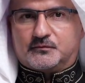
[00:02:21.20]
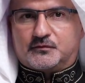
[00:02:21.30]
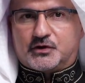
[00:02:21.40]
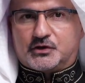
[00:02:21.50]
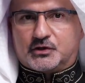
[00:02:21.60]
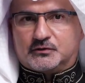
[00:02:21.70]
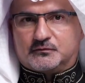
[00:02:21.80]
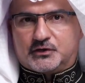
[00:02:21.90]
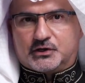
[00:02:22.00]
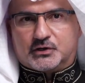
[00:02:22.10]
very good
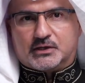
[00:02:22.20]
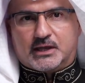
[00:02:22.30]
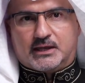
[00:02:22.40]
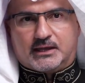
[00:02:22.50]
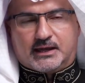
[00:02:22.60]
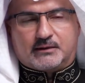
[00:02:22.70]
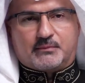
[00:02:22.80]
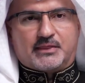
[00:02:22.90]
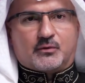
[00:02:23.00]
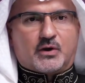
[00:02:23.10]
very good and
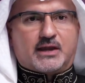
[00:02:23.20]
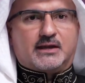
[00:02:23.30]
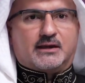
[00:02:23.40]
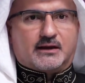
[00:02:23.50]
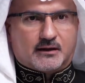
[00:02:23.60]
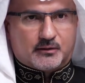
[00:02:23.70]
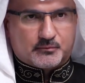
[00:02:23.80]
by the way uh,